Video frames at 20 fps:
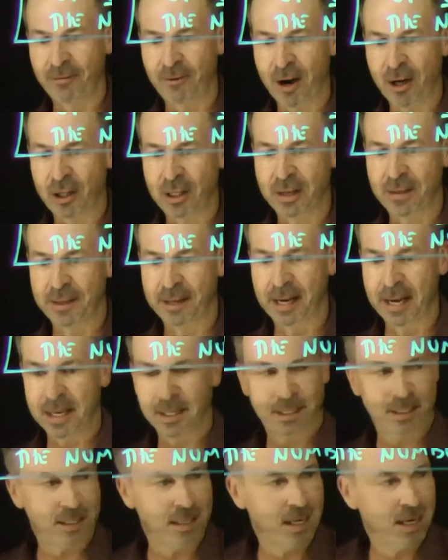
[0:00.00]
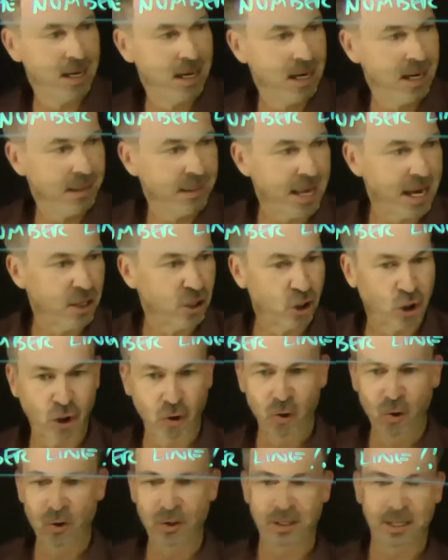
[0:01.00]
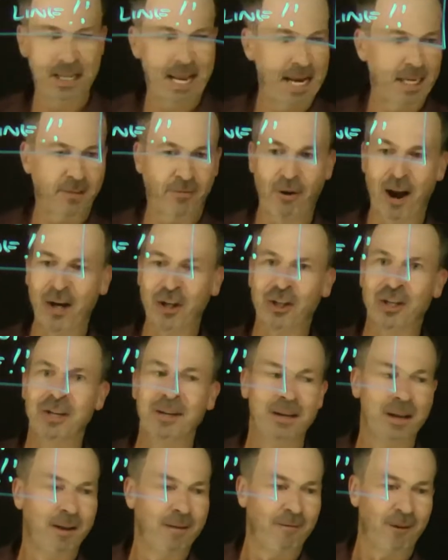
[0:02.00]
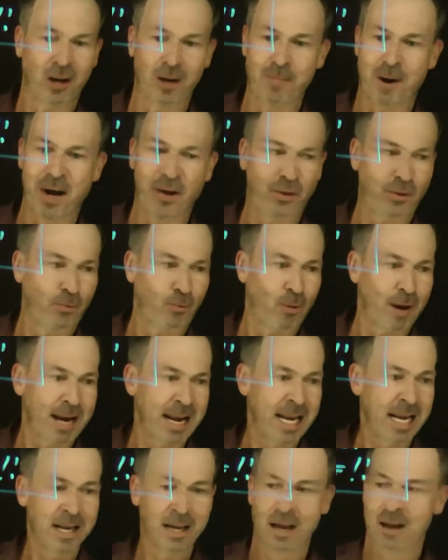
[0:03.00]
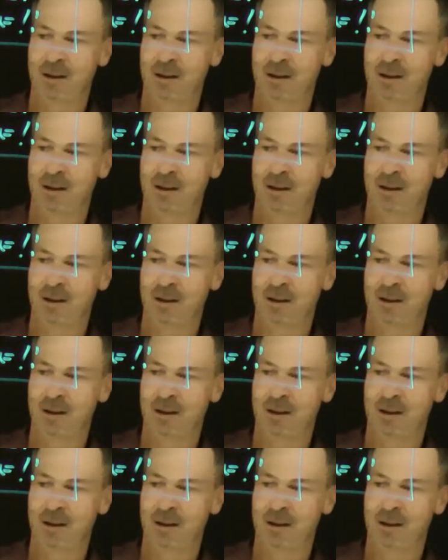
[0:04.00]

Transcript: fraction in the list, then 2 is the next fraction, followed by 3,